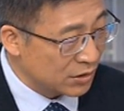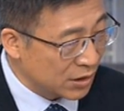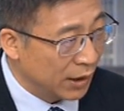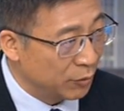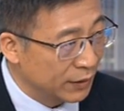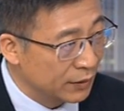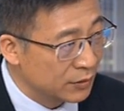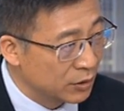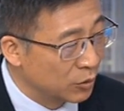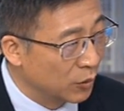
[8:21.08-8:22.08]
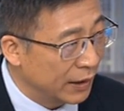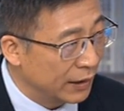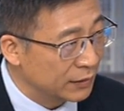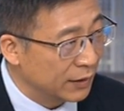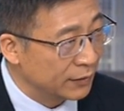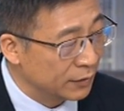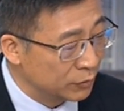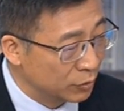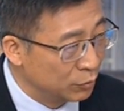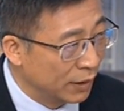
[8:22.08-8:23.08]
Terry to go ahead and
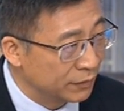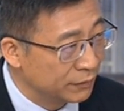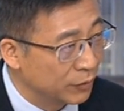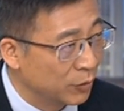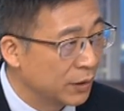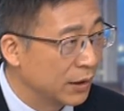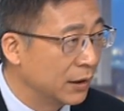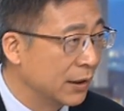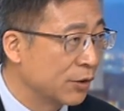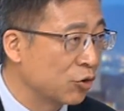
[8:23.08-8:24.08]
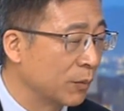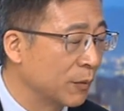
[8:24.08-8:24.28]
to run for the well, leadership?